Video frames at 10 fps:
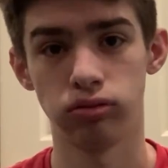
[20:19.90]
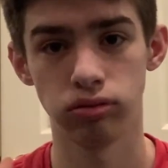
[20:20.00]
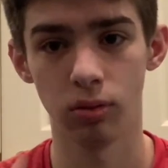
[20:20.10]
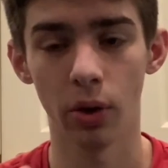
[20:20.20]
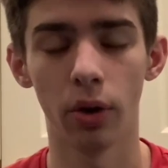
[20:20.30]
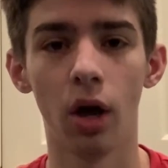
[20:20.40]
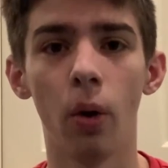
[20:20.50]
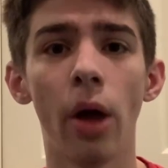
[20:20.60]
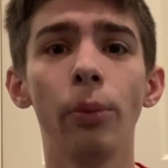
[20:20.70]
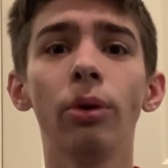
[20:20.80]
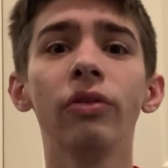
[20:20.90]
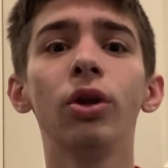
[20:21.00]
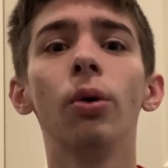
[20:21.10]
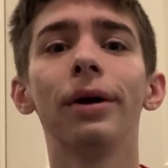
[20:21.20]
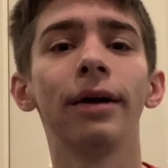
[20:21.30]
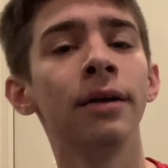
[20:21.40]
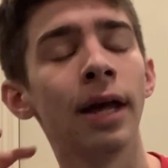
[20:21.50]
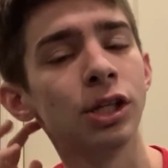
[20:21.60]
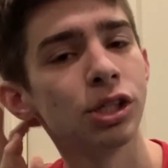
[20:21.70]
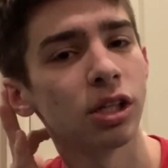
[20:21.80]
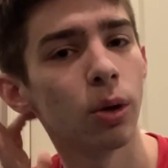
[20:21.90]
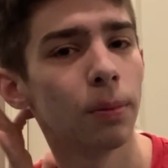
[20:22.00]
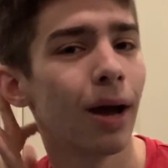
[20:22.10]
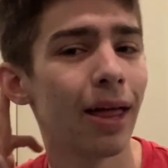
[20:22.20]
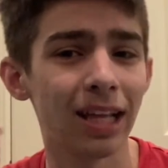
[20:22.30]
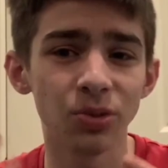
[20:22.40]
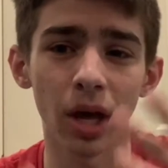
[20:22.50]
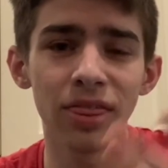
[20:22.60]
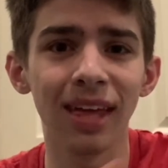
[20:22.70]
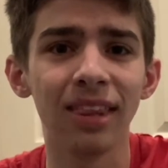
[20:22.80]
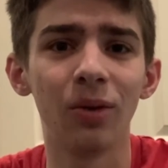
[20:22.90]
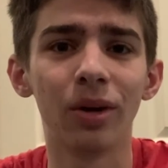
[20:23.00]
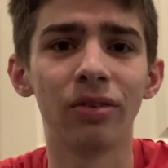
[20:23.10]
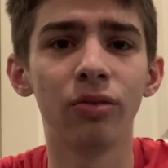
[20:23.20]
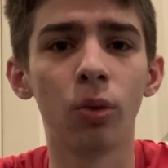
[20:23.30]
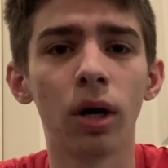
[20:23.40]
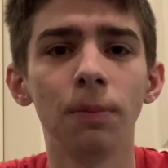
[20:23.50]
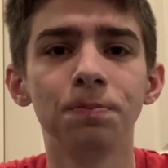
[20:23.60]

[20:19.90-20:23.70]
We don't know, and we don't even know what her intentions were, but that's what I think they were for.